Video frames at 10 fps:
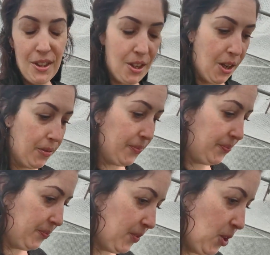you know,
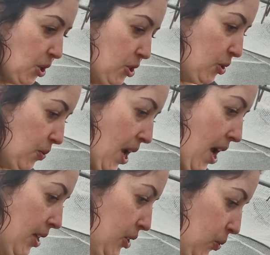you can do
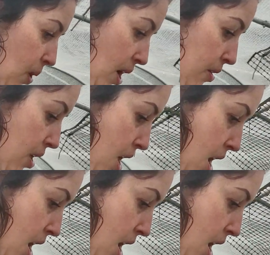that as well.